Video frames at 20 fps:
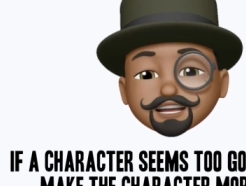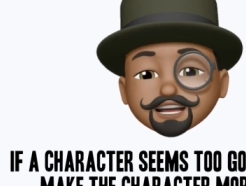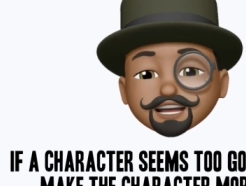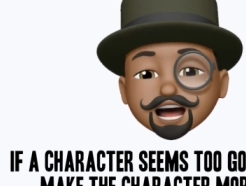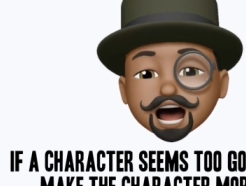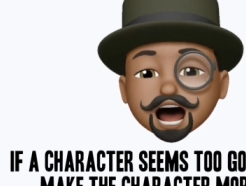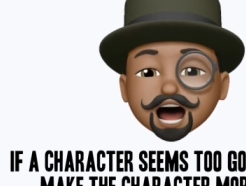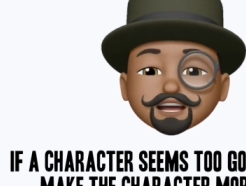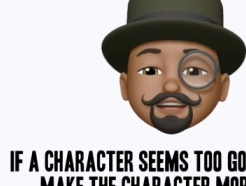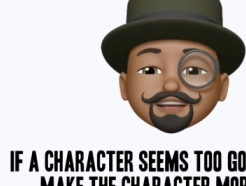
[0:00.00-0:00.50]

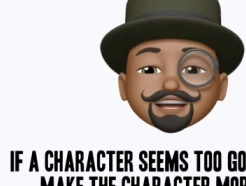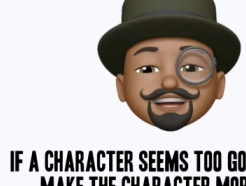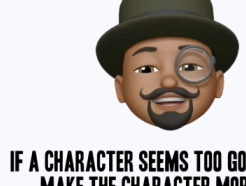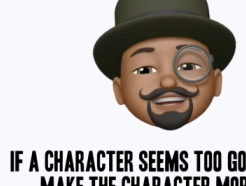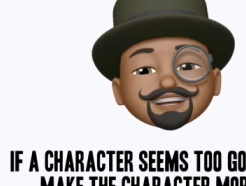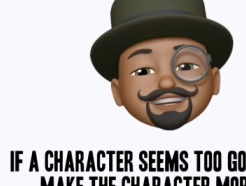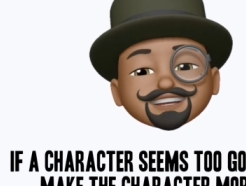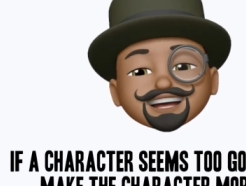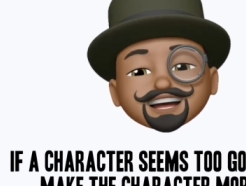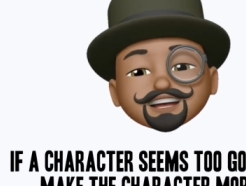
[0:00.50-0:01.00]
How can
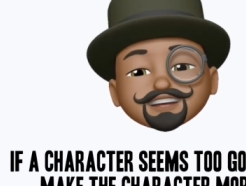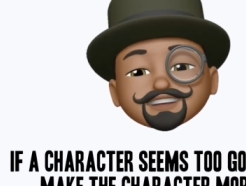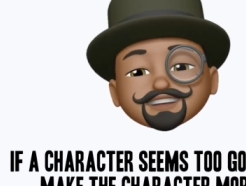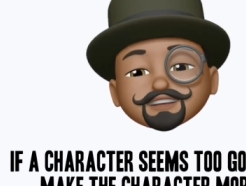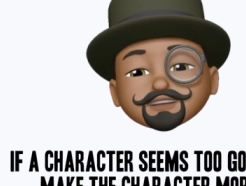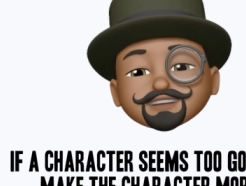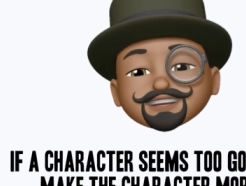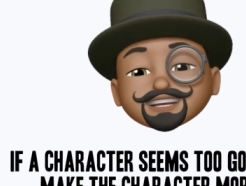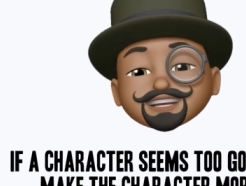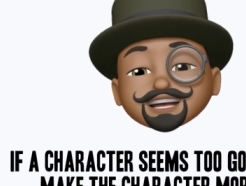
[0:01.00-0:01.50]
this
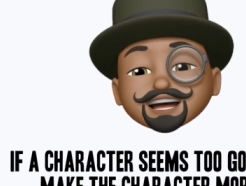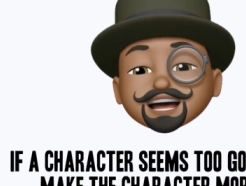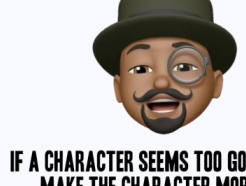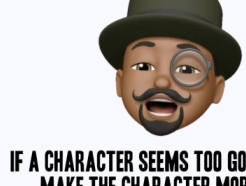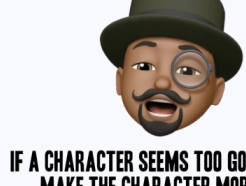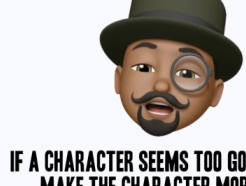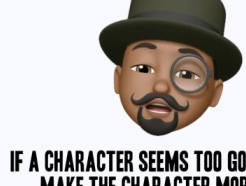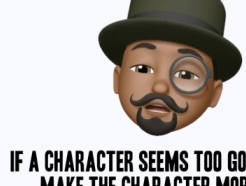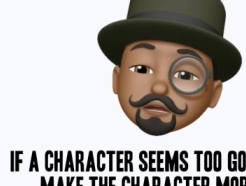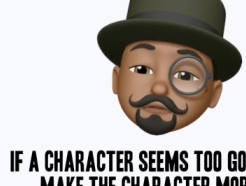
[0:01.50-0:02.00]
characteristic
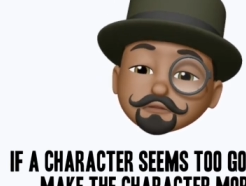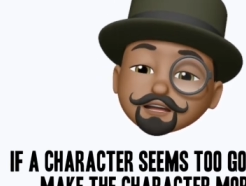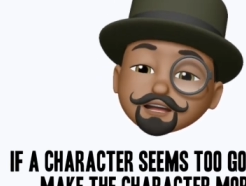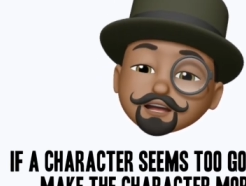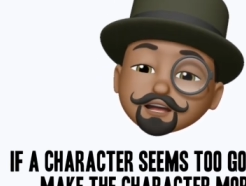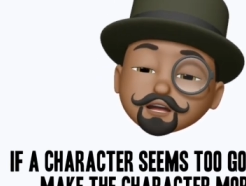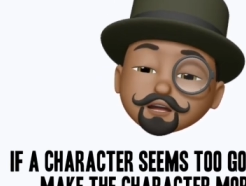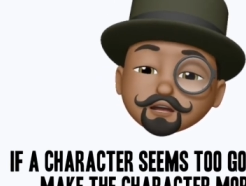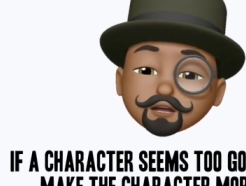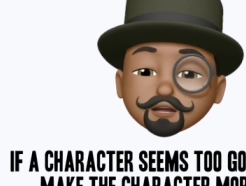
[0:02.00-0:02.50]
help
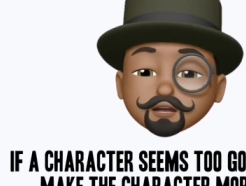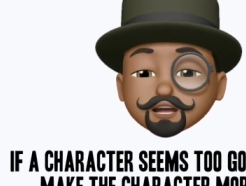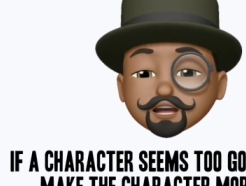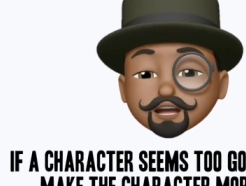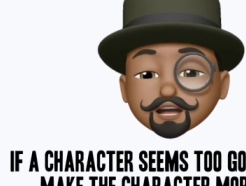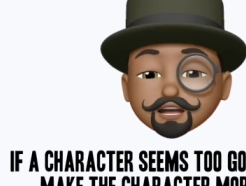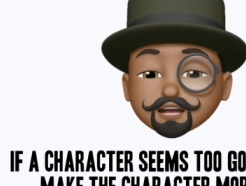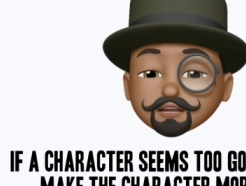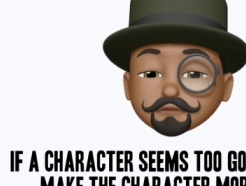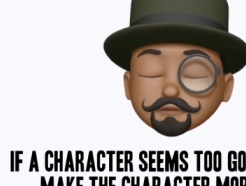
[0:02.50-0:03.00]
or
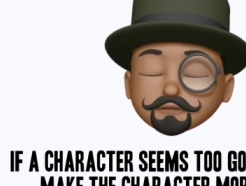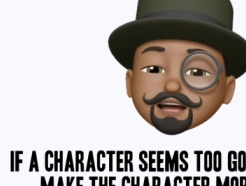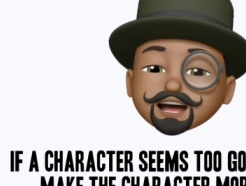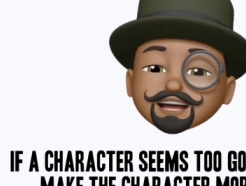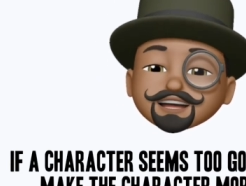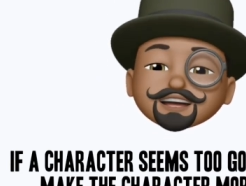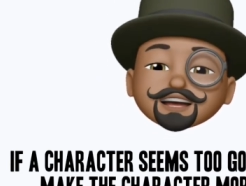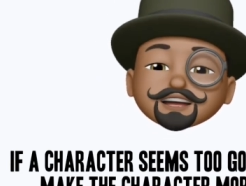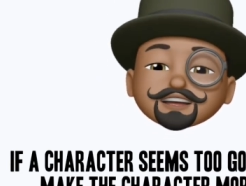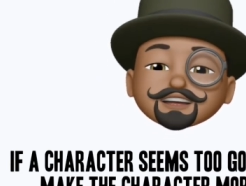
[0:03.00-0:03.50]
hurt my
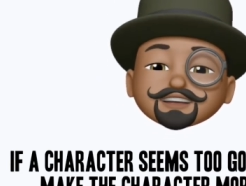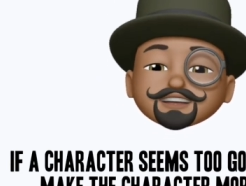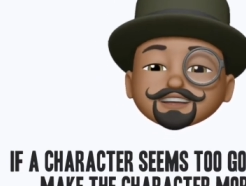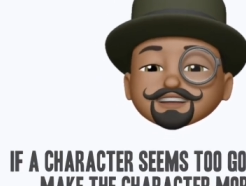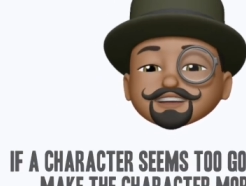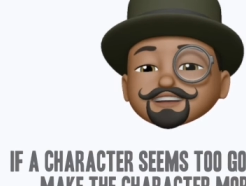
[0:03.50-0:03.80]
character?